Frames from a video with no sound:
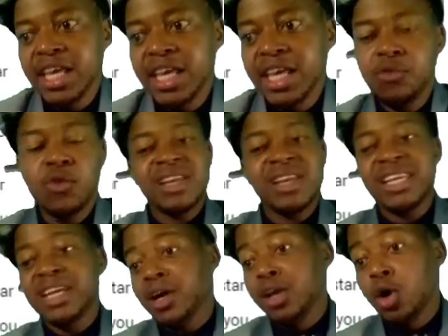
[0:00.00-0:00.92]
If we have
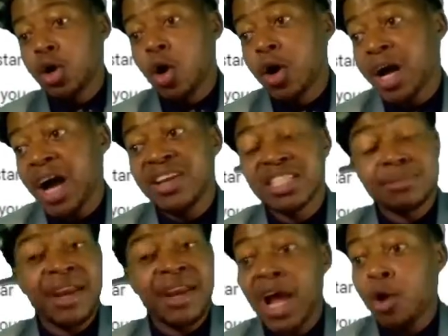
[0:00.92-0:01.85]
a local
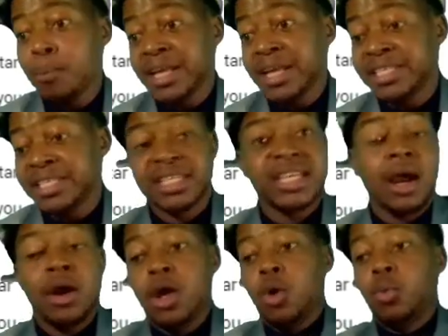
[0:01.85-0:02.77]
currency, Maria
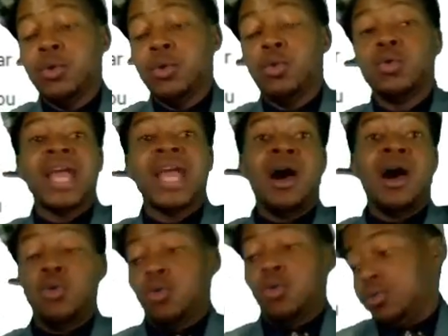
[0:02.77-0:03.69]
Kubatika, we will
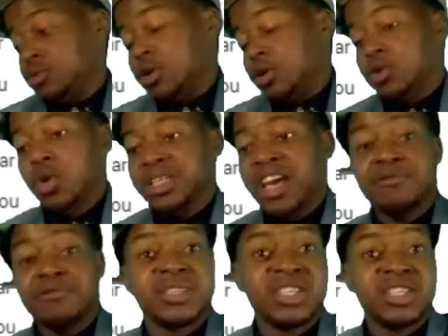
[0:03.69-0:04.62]
now not
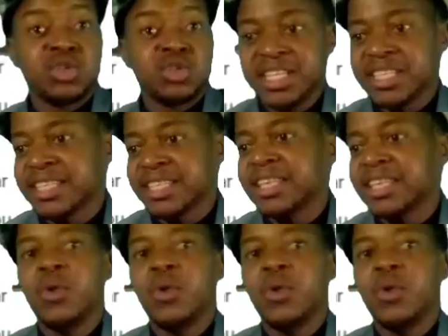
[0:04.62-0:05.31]
have situations